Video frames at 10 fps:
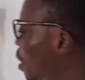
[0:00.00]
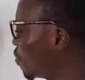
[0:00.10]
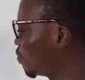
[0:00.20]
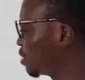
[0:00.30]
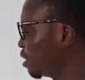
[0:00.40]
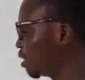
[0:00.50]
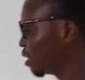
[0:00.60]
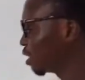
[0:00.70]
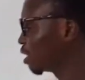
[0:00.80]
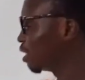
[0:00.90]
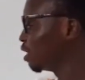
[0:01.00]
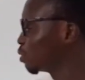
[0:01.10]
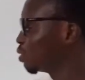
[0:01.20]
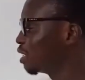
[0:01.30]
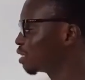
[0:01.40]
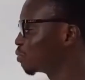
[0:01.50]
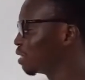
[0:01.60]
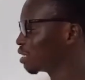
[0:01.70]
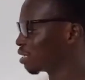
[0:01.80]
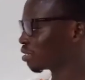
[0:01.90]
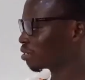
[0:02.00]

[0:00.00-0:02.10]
of t into this equation.